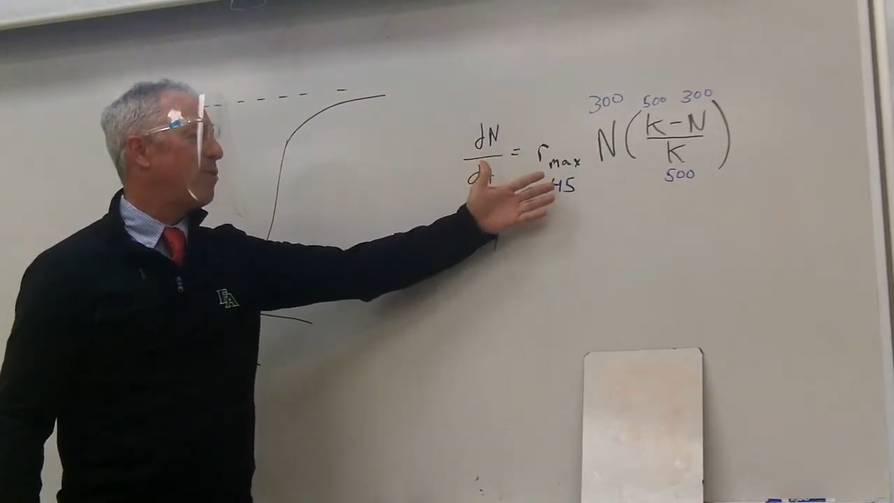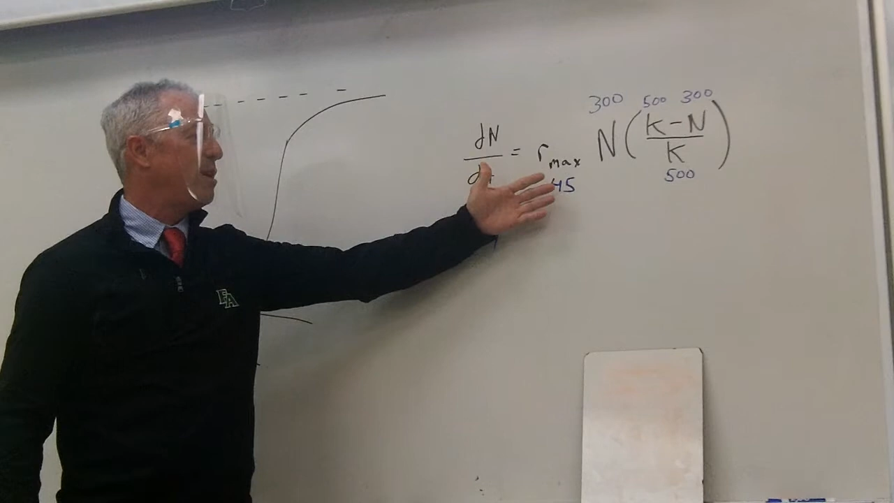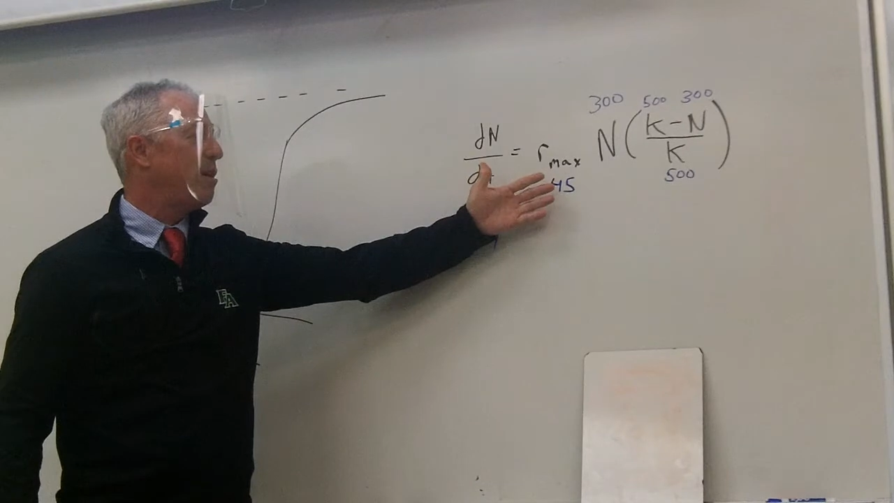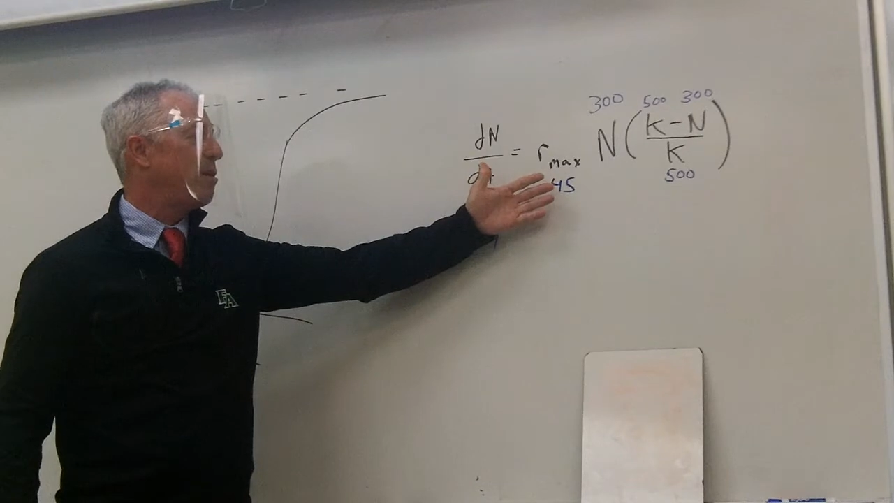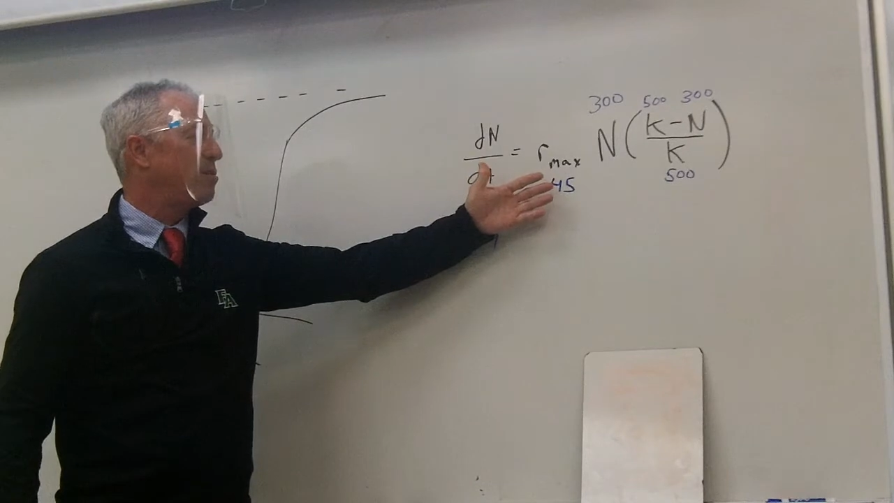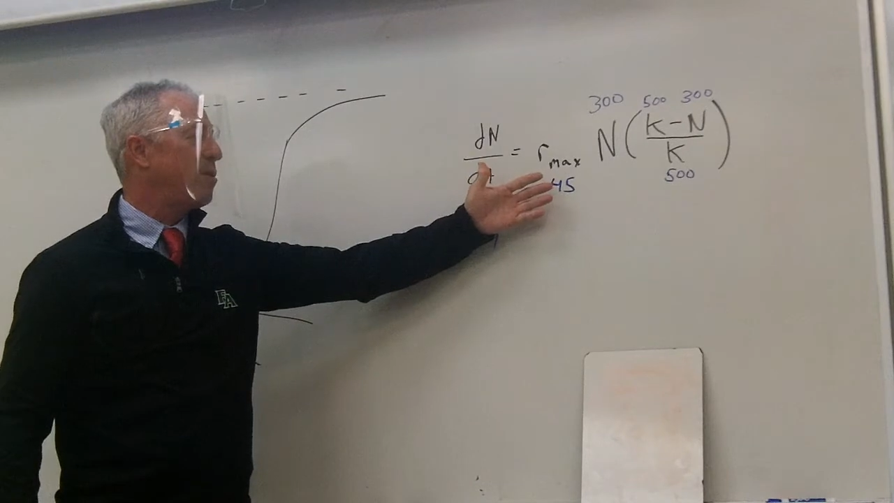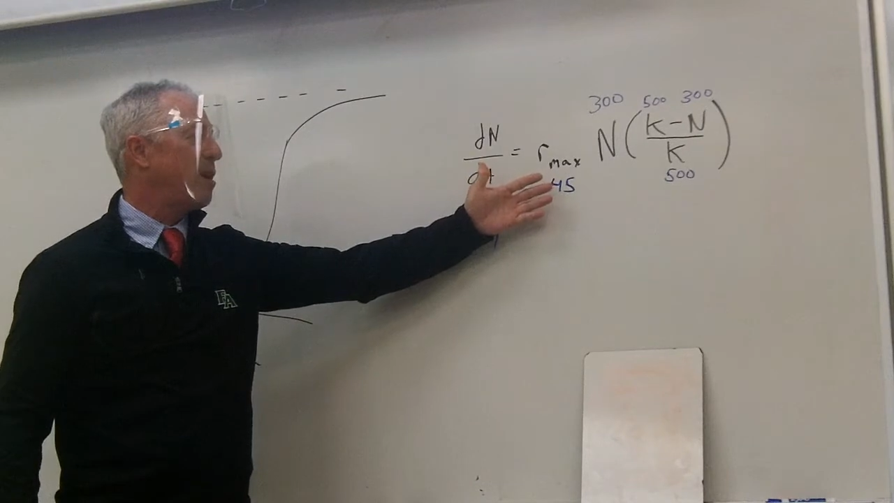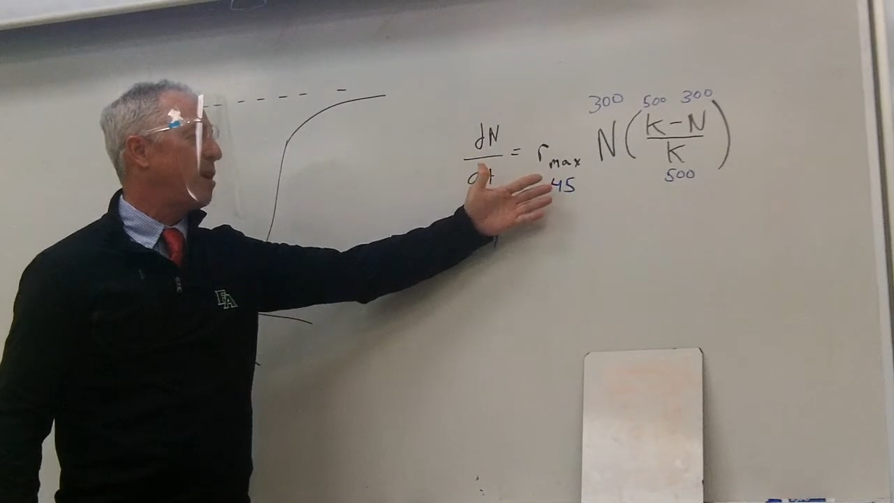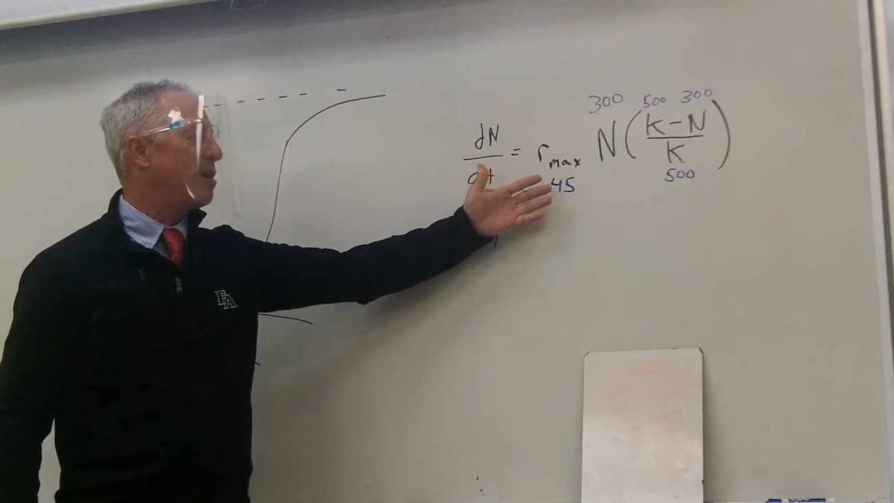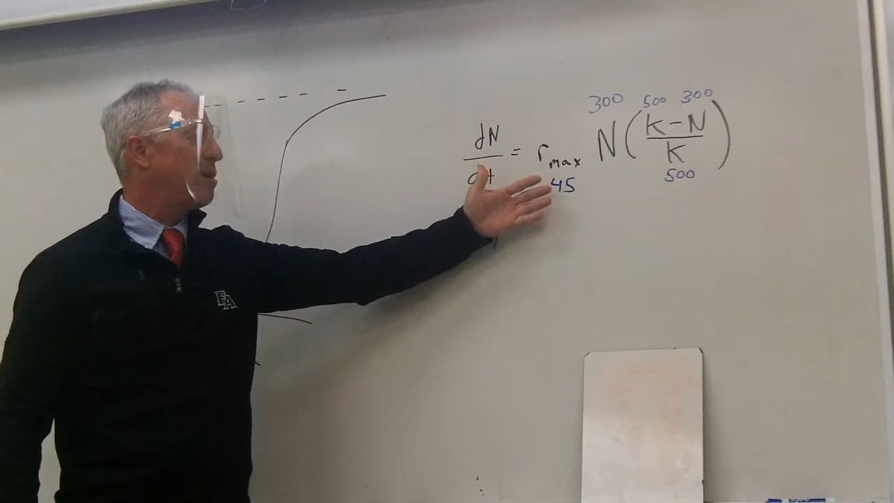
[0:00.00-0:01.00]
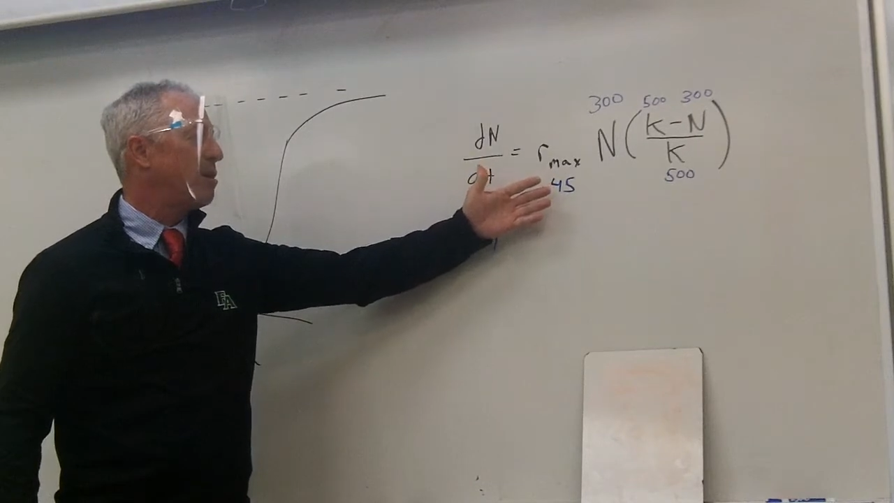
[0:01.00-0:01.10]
the week goes by?